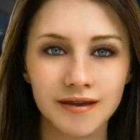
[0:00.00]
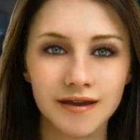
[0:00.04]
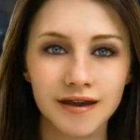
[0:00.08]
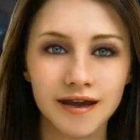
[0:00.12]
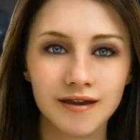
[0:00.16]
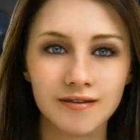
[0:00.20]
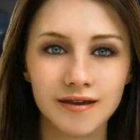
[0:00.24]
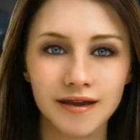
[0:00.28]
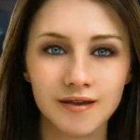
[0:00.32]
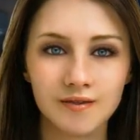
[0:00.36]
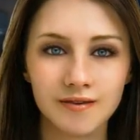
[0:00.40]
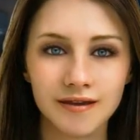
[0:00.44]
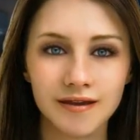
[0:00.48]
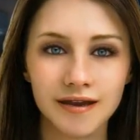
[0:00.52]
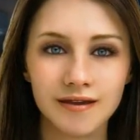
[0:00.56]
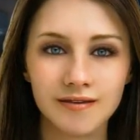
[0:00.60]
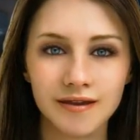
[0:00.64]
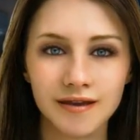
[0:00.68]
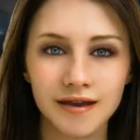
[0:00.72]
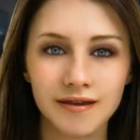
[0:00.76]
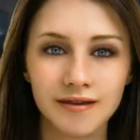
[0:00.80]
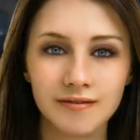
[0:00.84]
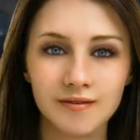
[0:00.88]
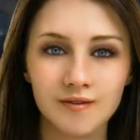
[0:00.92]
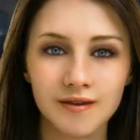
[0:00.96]
Animal
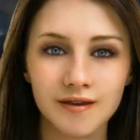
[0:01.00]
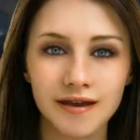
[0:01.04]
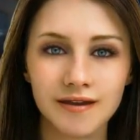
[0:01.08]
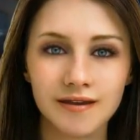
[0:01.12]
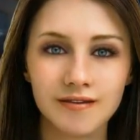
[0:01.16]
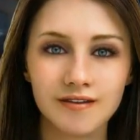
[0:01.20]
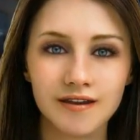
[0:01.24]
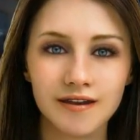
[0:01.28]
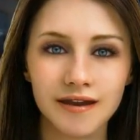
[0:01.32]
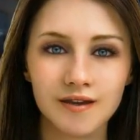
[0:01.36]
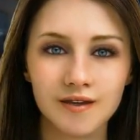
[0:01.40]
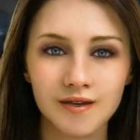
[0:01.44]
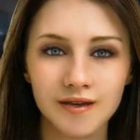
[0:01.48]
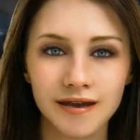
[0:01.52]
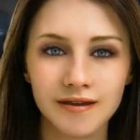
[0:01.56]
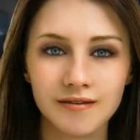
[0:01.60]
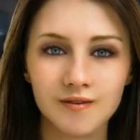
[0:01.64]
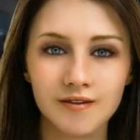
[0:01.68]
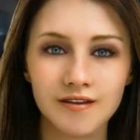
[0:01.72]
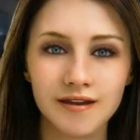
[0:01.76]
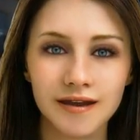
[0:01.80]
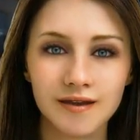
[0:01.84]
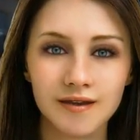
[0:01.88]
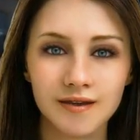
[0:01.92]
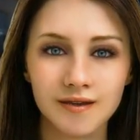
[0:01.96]
tracks offer information
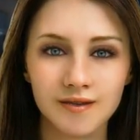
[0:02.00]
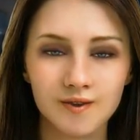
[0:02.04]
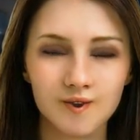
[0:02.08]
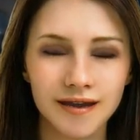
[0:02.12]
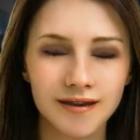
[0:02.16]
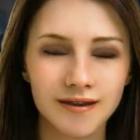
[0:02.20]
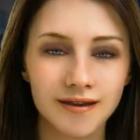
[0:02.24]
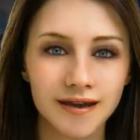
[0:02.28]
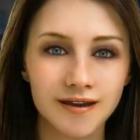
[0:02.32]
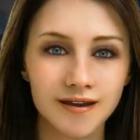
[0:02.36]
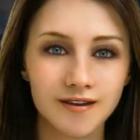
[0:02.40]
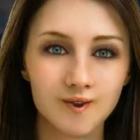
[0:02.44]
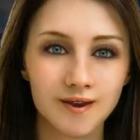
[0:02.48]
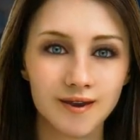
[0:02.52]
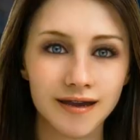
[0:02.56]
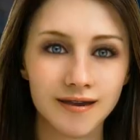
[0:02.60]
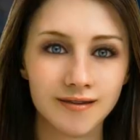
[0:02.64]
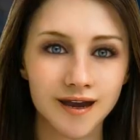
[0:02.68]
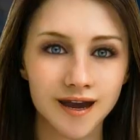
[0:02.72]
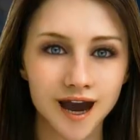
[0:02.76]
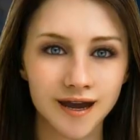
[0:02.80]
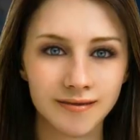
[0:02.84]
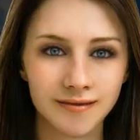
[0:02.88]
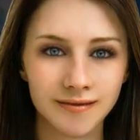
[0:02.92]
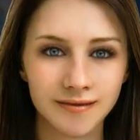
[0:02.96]
pertaining to the type of
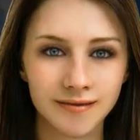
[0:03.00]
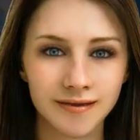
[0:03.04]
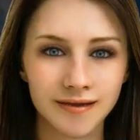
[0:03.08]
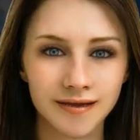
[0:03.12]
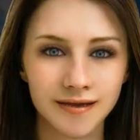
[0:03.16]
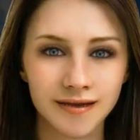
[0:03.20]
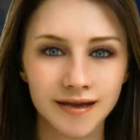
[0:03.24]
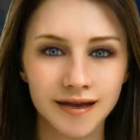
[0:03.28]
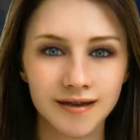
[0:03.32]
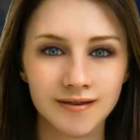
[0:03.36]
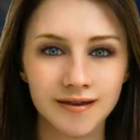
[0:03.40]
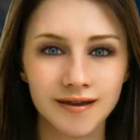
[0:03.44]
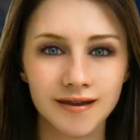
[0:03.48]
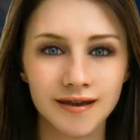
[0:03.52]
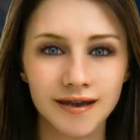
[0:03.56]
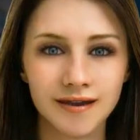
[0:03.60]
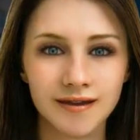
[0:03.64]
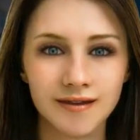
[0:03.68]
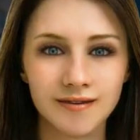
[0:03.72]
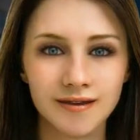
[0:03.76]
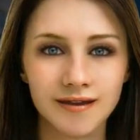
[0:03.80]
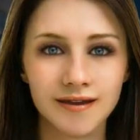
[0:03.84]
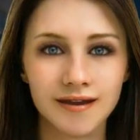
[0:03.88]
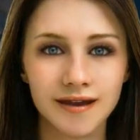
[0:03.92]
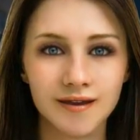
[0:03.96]
animal, its
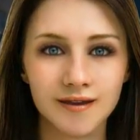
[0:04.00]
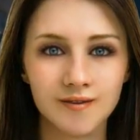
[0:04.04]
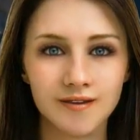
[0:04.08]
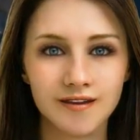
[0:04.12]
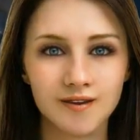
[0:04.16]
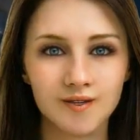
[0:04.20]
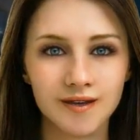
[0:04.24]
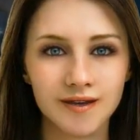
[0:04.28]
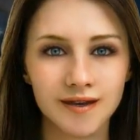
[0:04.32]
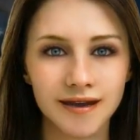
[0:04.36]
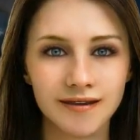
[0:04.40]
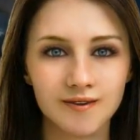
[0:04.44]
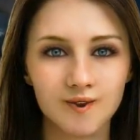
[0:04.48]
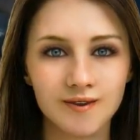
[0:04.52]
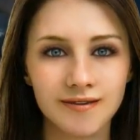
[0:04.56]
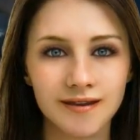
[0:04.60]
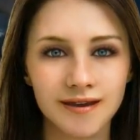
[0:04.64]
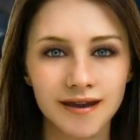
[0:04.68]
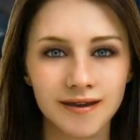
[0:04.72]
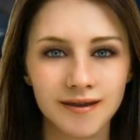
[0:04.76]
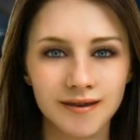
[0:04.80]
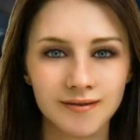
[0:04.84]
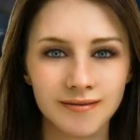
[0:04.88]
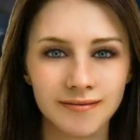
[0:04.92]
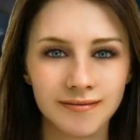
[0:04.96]
size and the direction it was
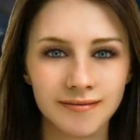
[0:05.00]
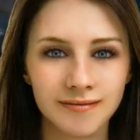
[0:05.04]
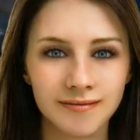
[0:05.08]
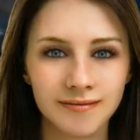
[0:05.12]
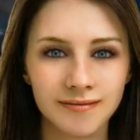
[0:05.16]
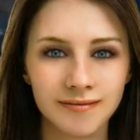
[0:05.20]
headed.